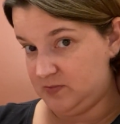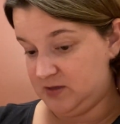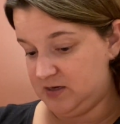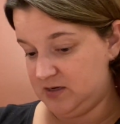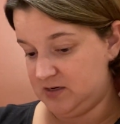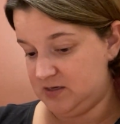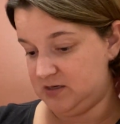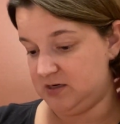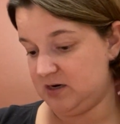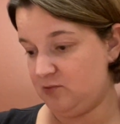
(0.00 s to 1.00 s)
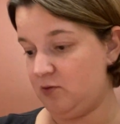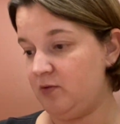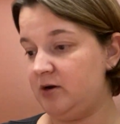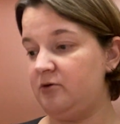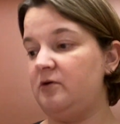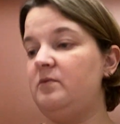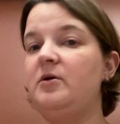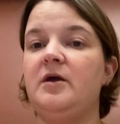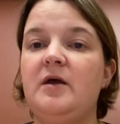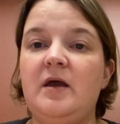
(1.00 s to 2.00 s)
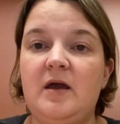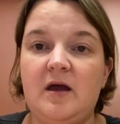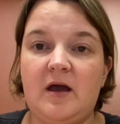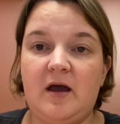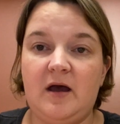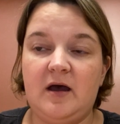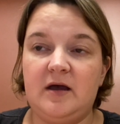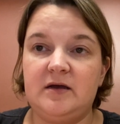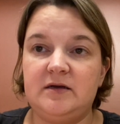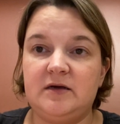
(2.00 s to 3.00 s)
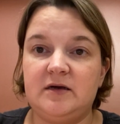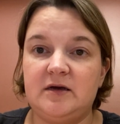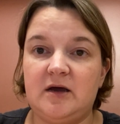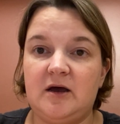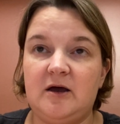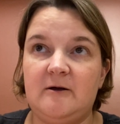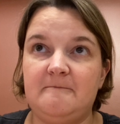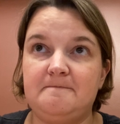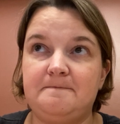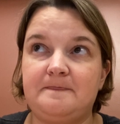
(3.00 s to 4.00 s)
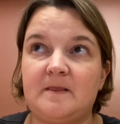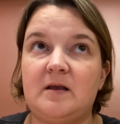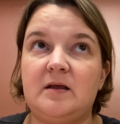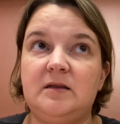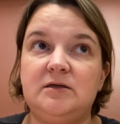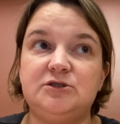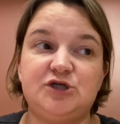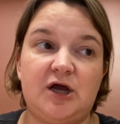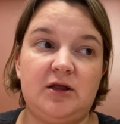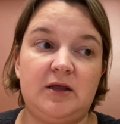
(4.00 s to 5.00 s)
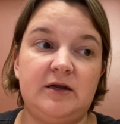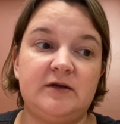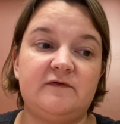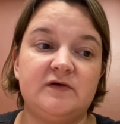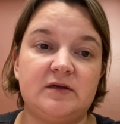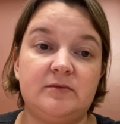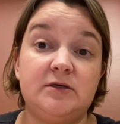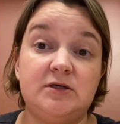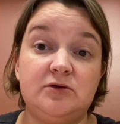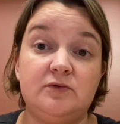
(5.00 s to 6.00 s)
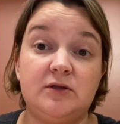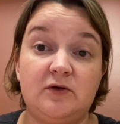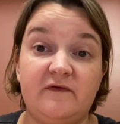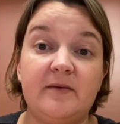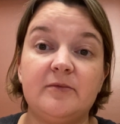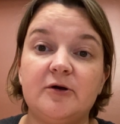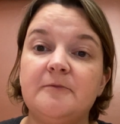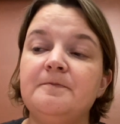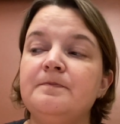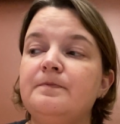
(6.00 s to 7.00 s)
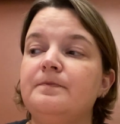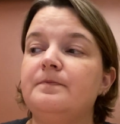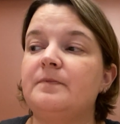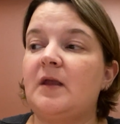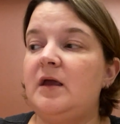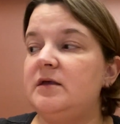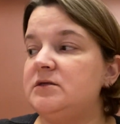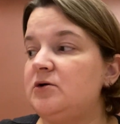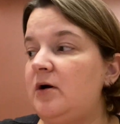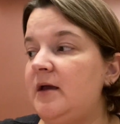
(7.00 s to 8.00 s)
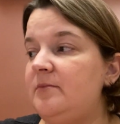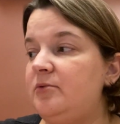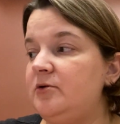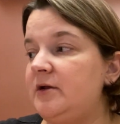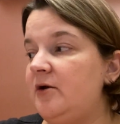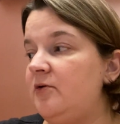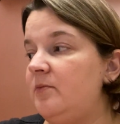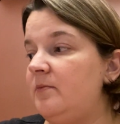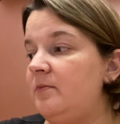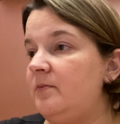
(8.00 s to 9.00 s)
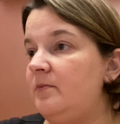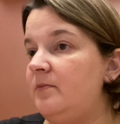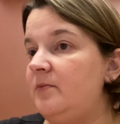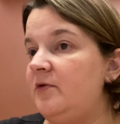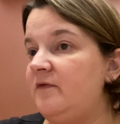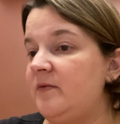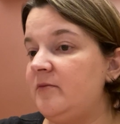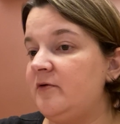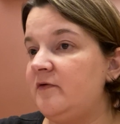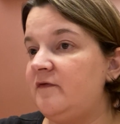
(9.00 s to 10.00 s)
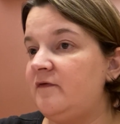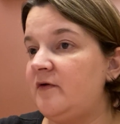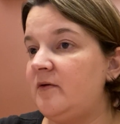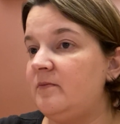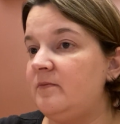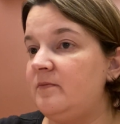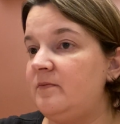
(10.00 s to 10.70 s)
The Stitching 911 group had like a little challenge for something to do with November. And so I pulled out November from